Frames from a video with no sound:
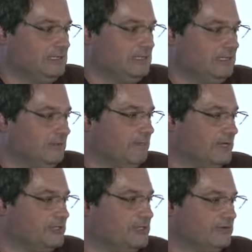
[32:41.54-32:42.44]

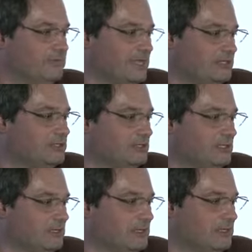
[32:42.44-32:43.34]
I should have mentioned
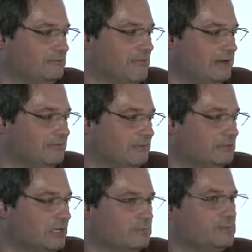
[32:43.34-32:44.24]
that Manifold
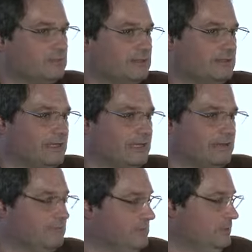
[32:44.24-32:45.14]
comes with
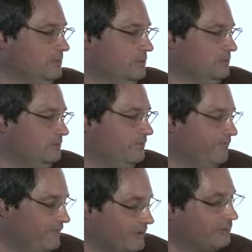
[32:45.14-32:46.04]
a
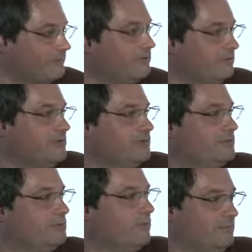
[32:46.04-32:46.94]
fairly
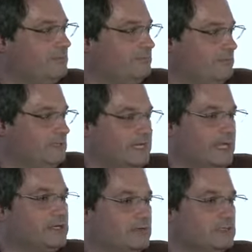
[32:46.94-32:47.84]
full-featured web
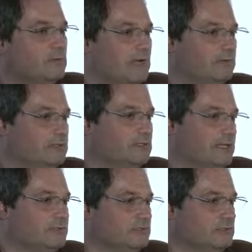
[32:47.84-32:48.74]
connector as well, which
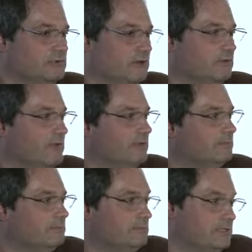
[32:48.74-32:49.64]
allows you to crawl the
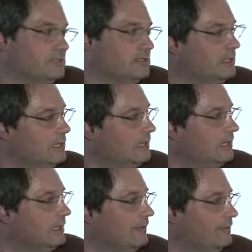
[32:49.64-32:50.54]
web.
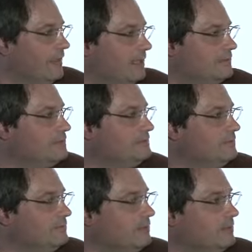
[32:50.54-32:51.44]
And that's
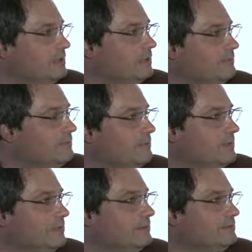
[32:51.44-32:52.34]

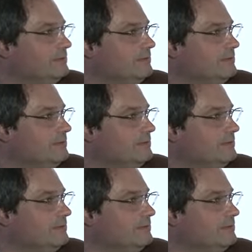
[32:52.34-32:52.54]
been,